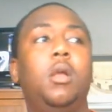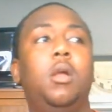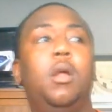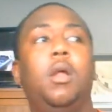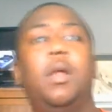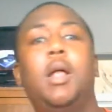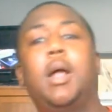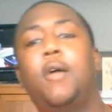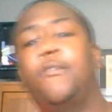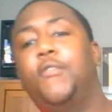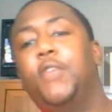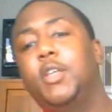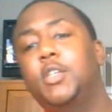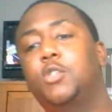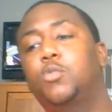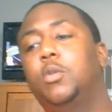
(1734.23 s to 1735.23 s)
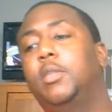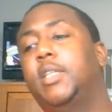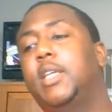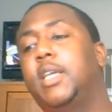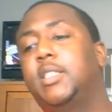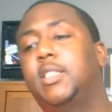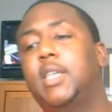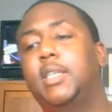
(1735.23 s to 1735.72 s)
I finished with that
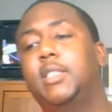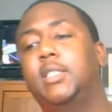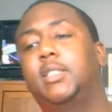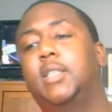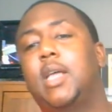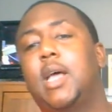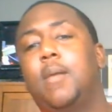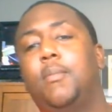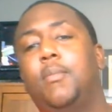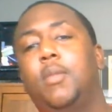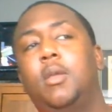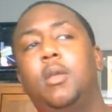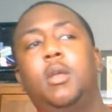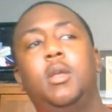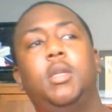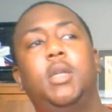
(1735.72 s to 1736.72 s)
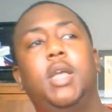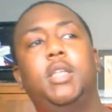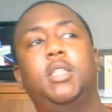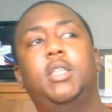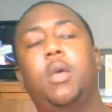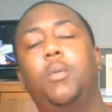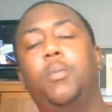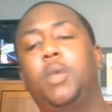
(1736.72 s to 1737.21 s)
second stop. They
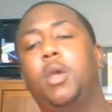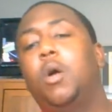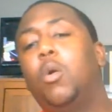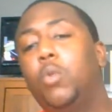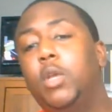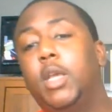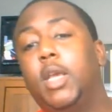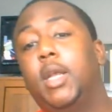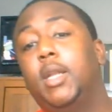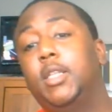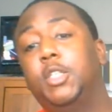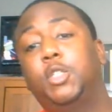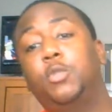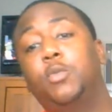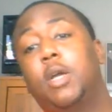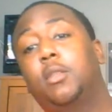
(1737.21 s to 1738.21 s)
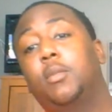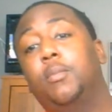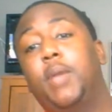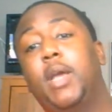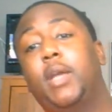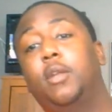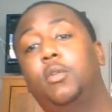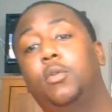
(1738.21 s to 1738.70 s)
tell me, oh, we can't let you out the
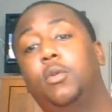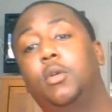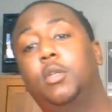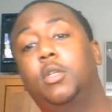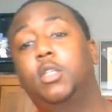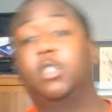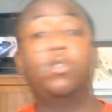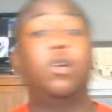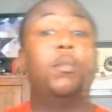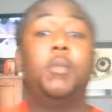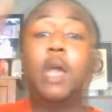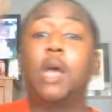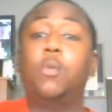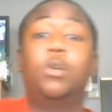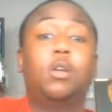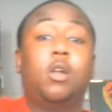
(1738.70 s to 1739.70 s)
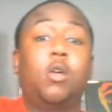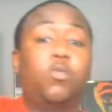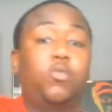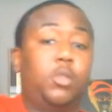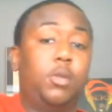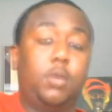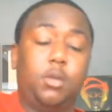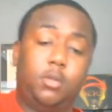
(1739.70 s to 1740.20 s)
back door. Because normally I would close
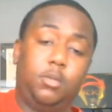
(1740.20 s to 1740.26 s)
the